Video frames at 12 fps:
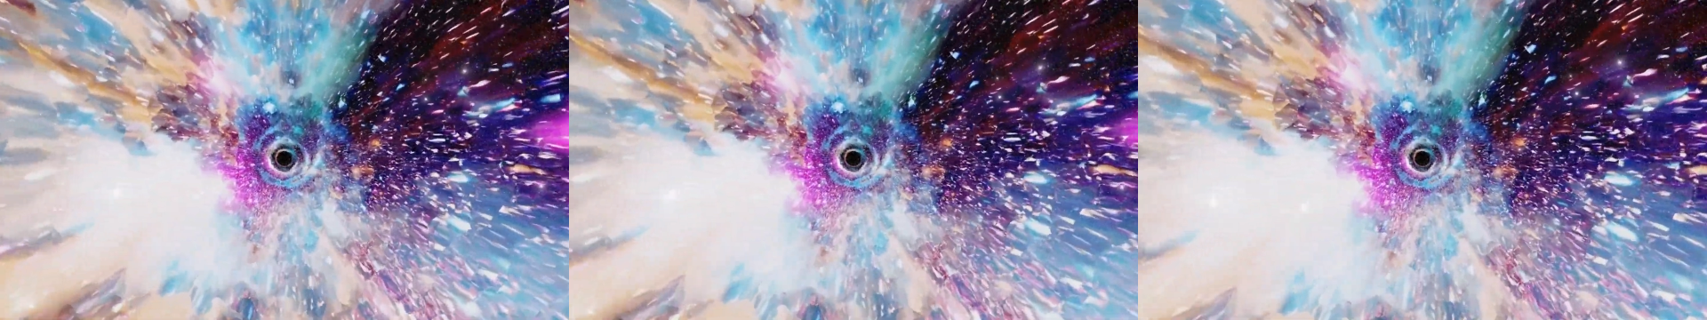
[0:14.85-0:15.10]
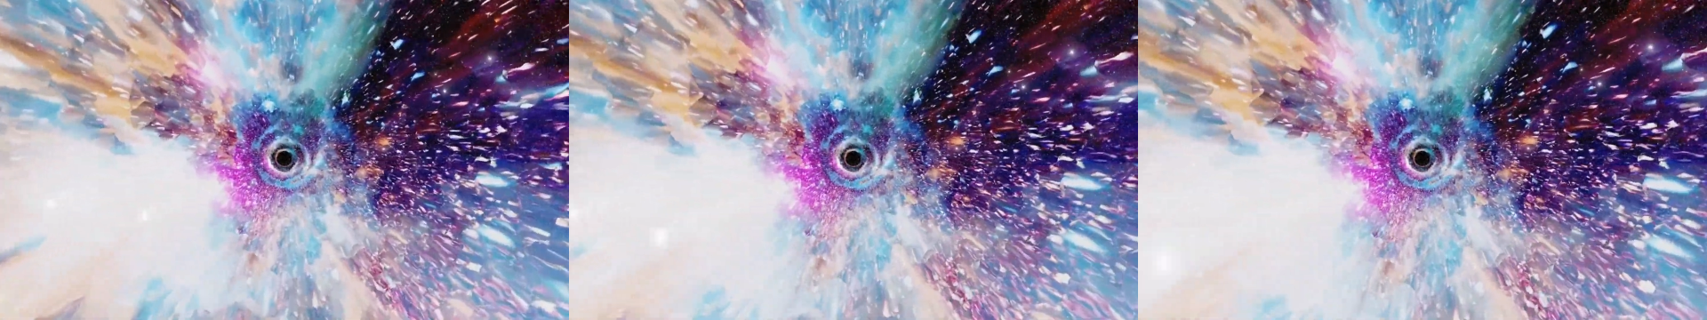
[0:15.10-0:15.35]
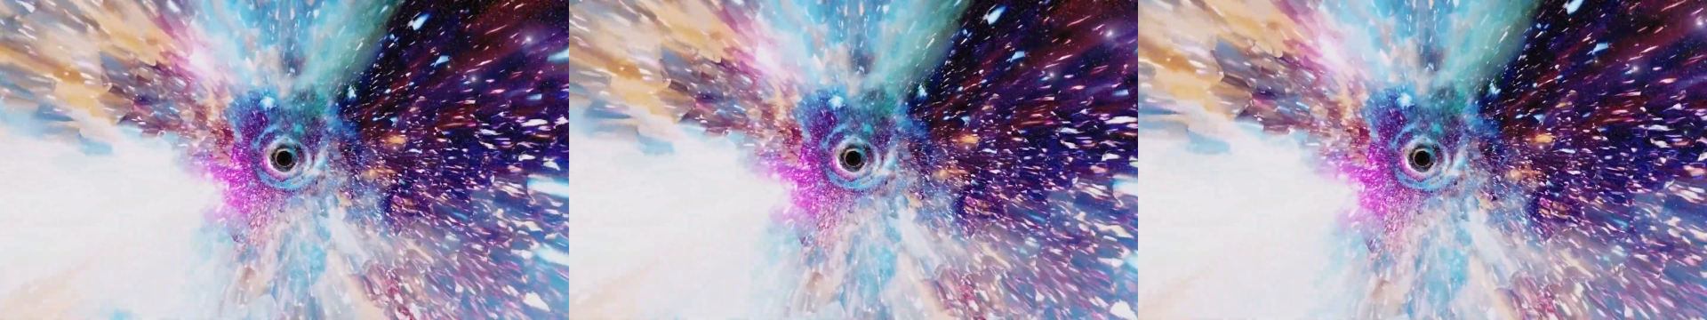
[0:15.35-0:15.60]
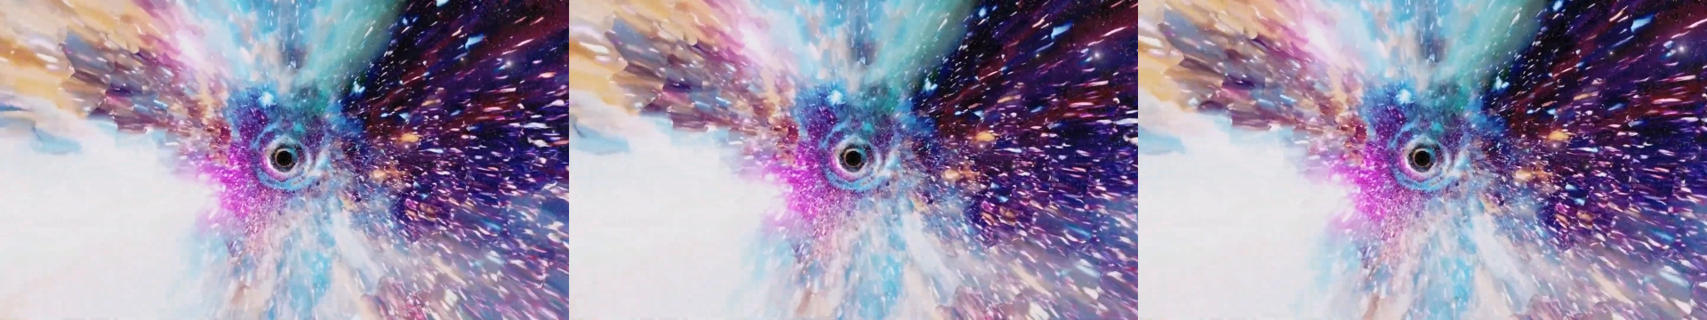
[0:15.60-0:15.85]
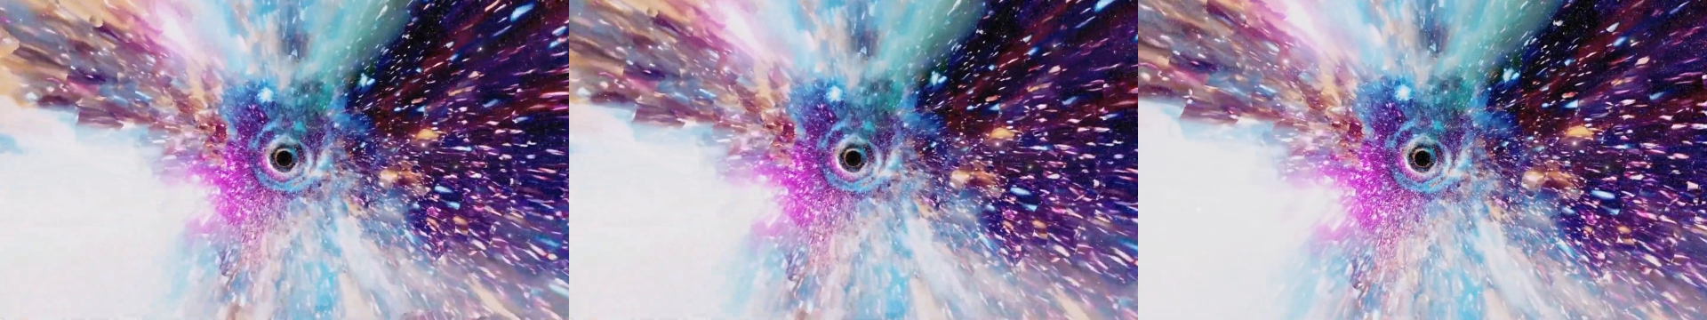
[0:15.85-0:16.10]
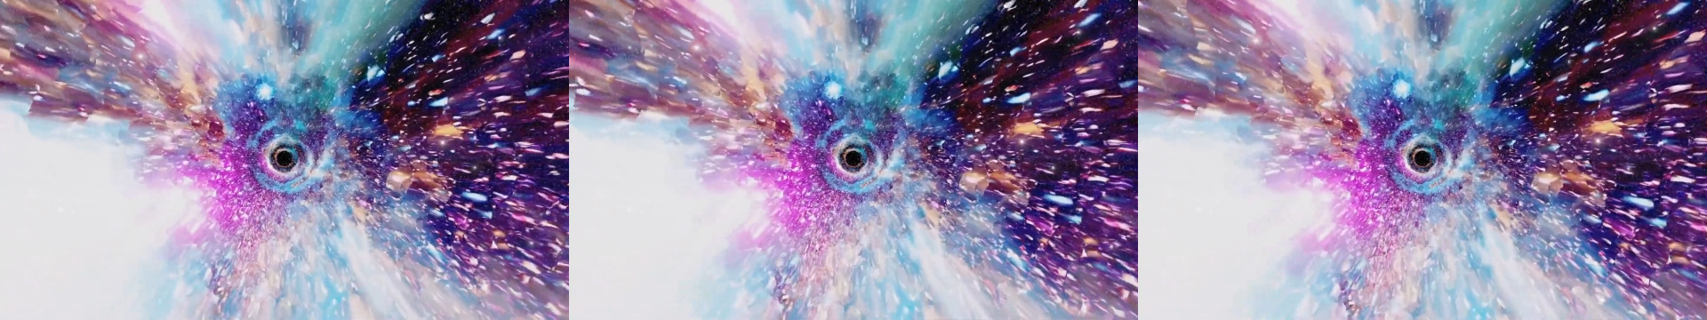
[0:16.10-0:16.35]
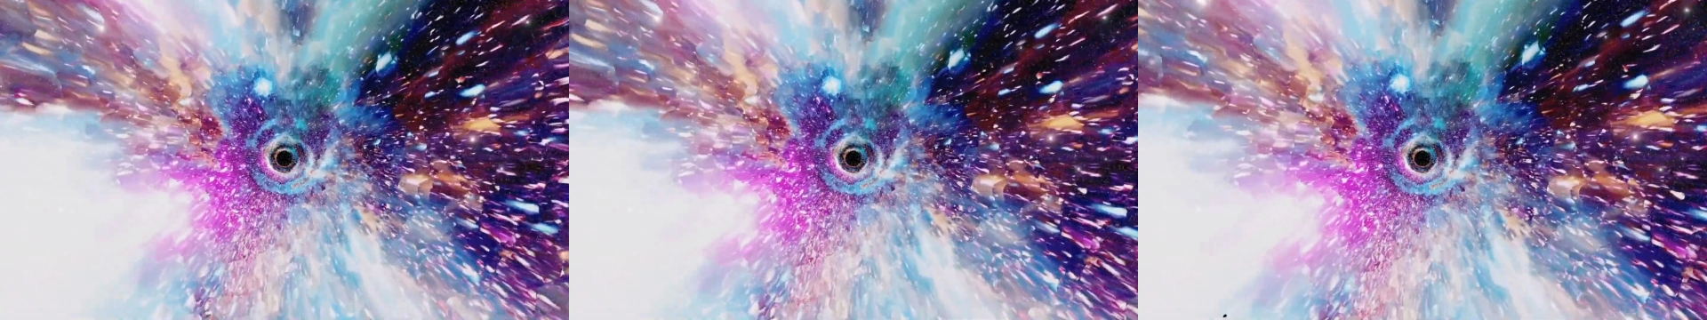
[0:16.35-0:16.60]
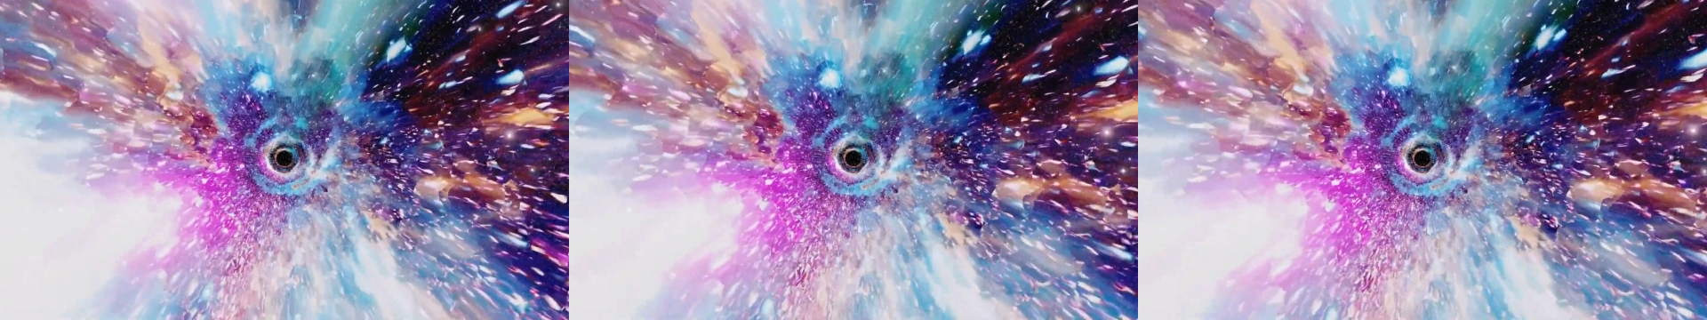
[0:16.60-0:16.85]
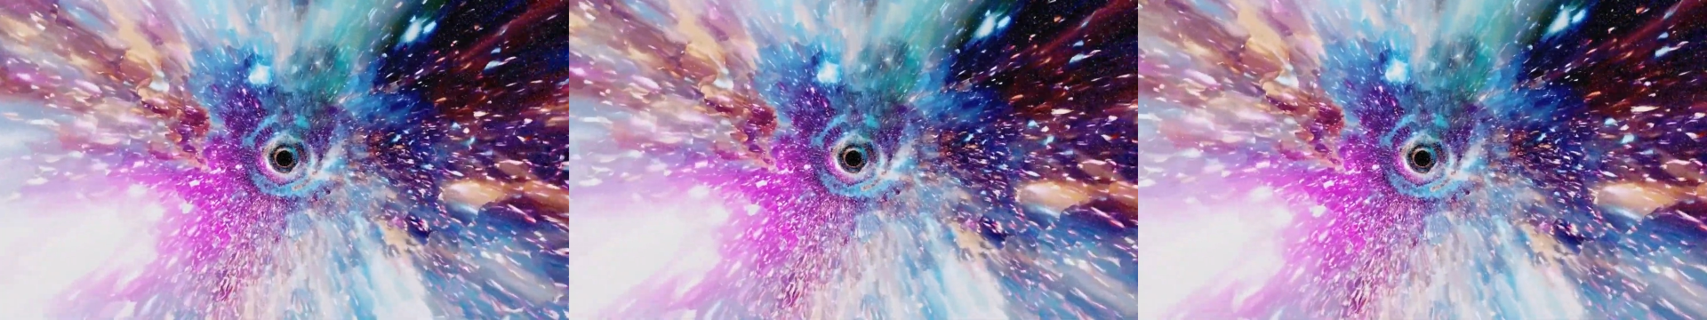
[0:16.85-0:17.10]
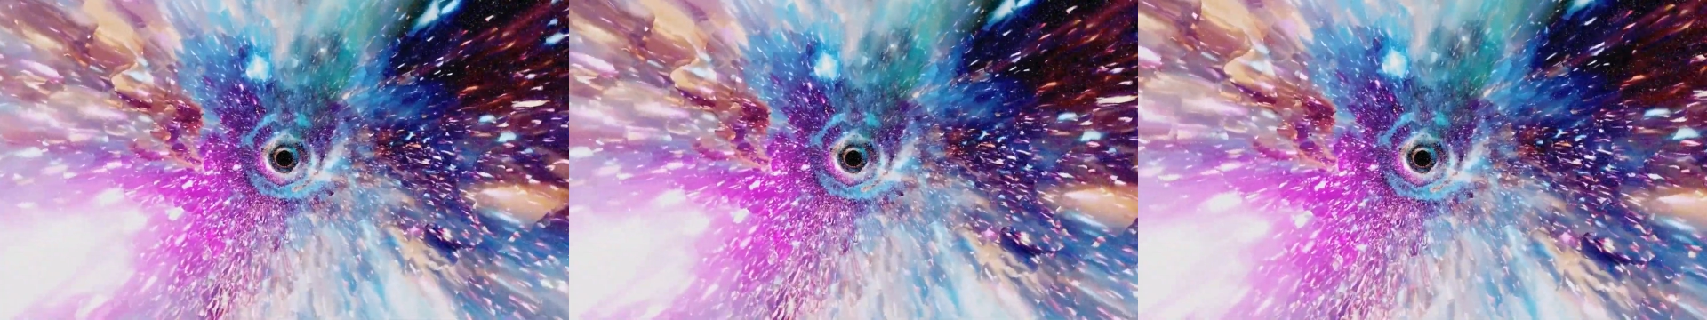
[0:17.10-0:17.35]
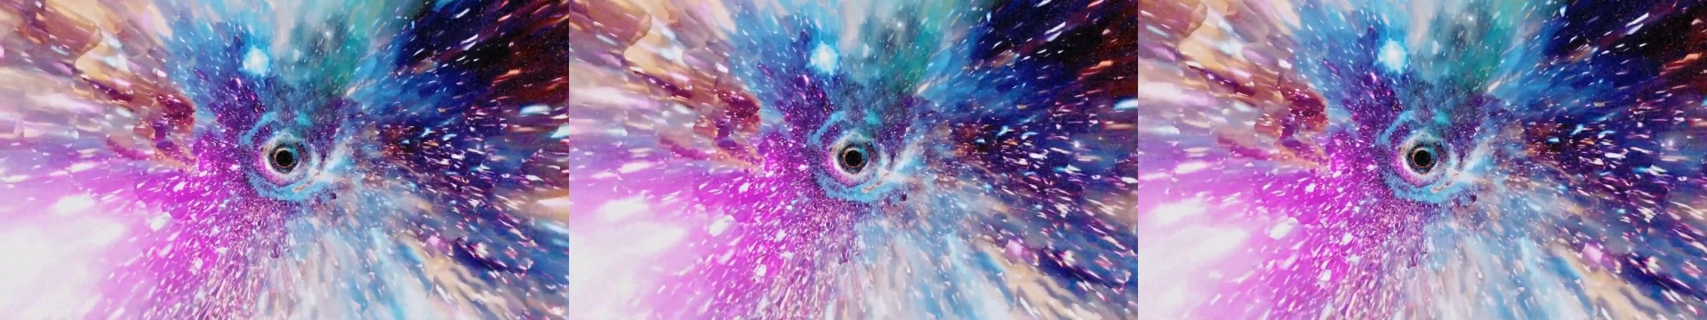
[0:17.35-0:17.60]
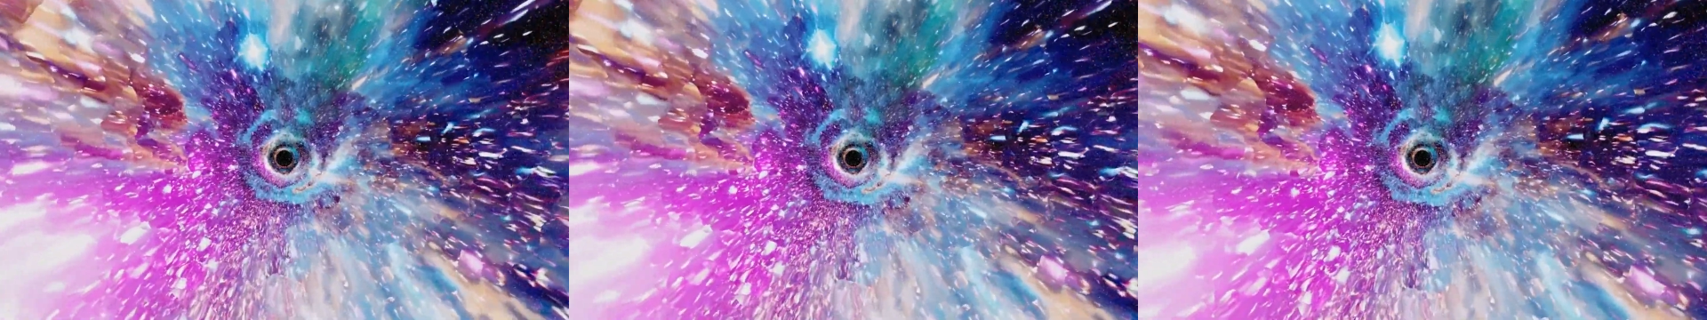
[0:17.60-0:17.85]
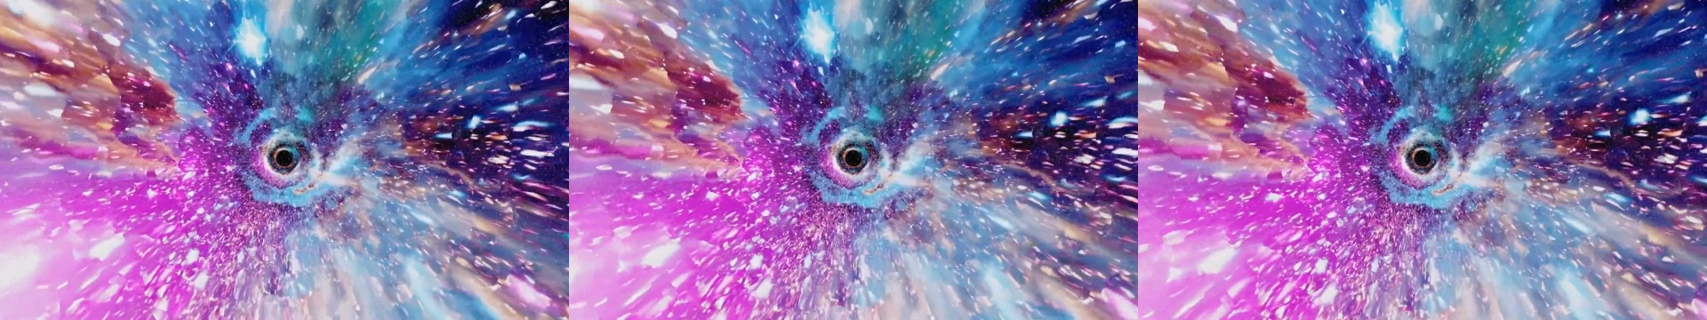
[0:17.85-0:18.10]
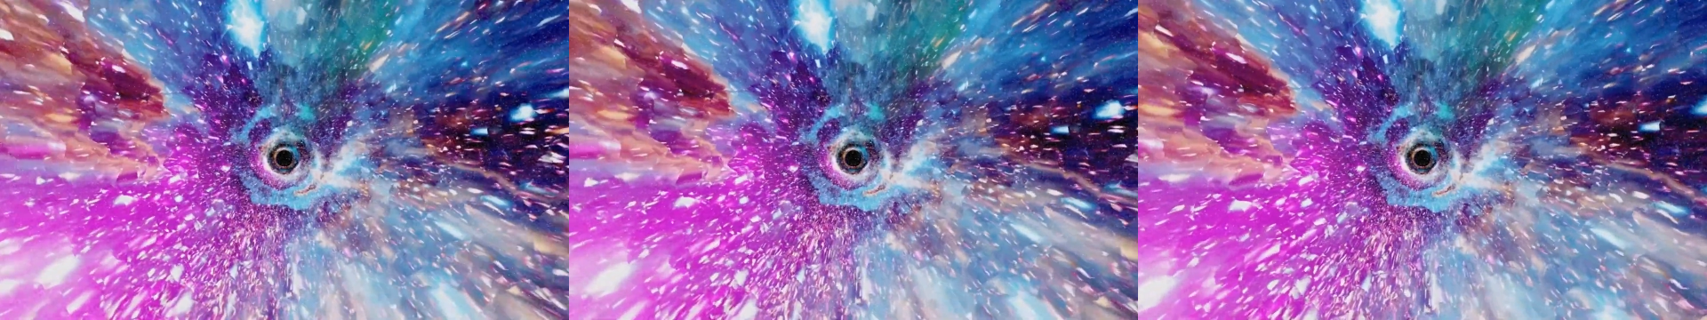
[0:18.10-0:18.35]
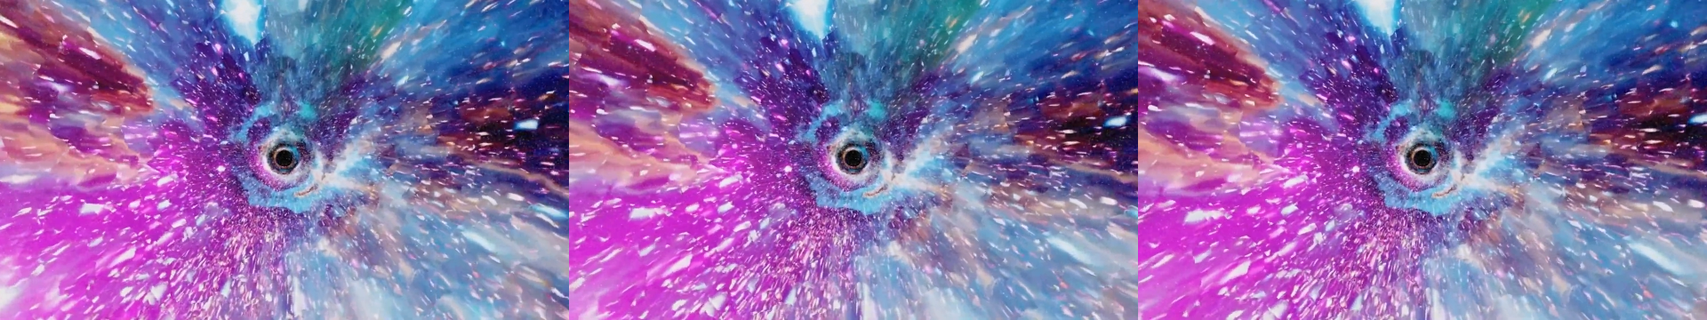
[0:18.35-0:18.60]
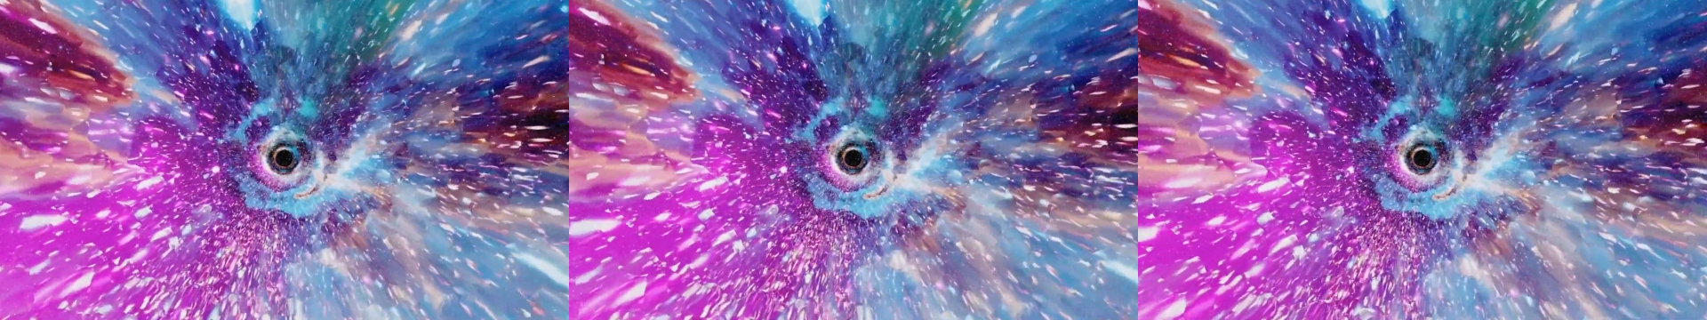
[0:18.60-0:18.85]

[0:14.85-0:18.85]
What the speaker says: No face is visible, so there are no lips to read.